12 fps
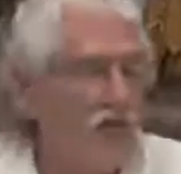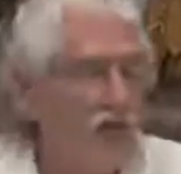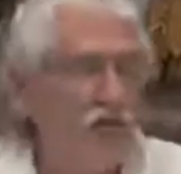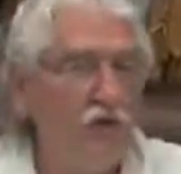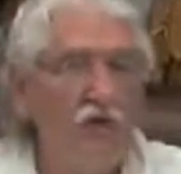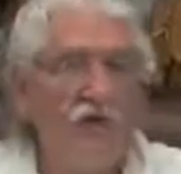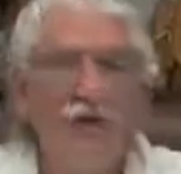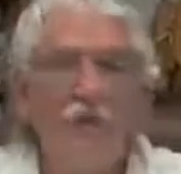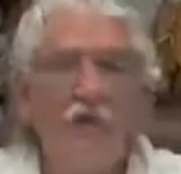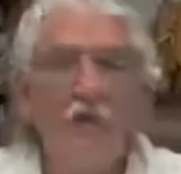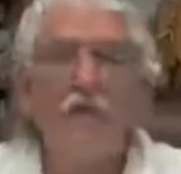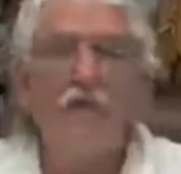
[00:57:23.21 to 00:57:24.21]
truthful with their
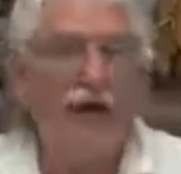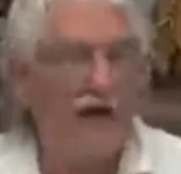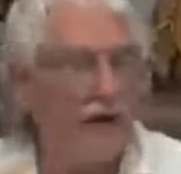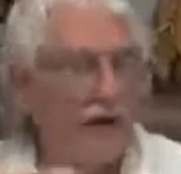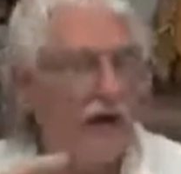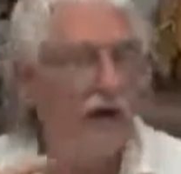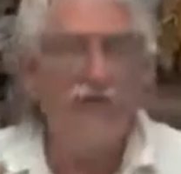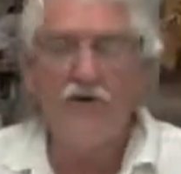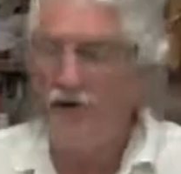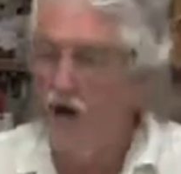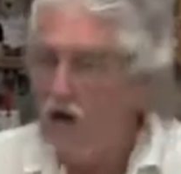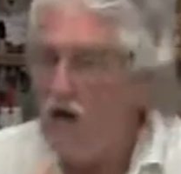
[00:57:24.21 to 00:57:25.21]
people, like King
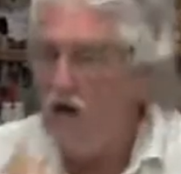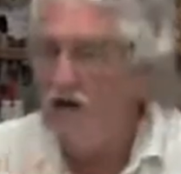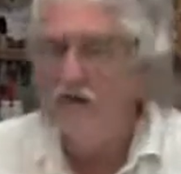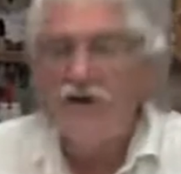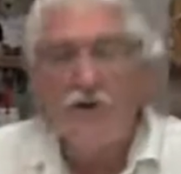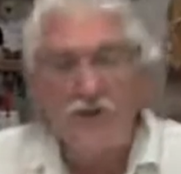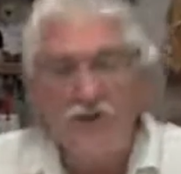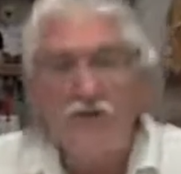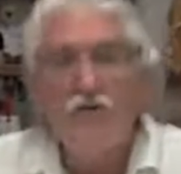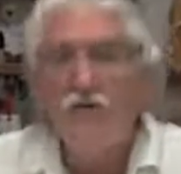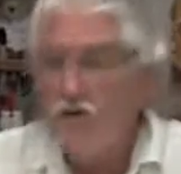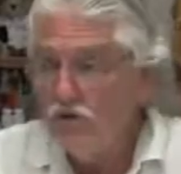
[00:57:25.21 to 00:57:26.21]
Arthur and all this,
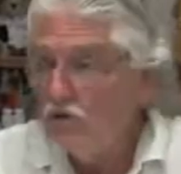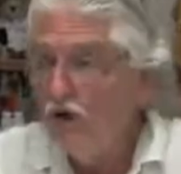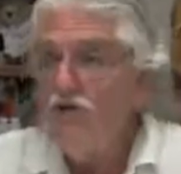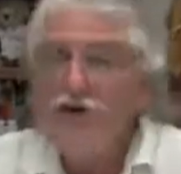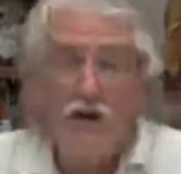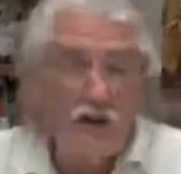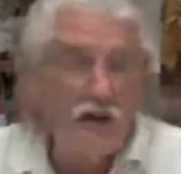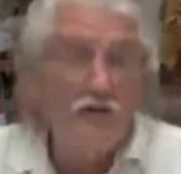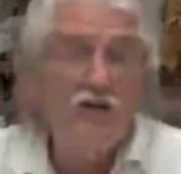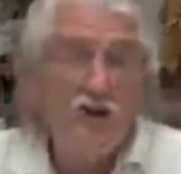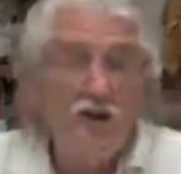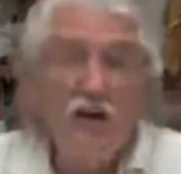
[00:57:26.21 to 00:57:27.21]
you have a
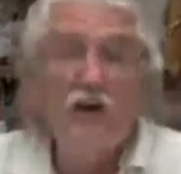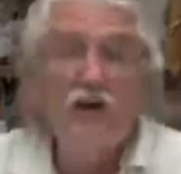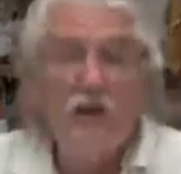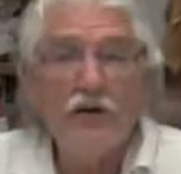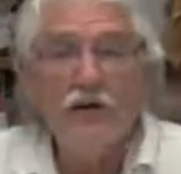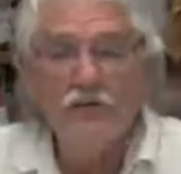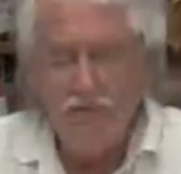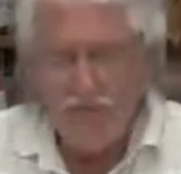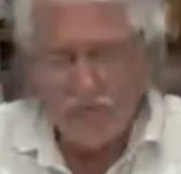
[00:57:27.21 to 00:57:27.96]
good country.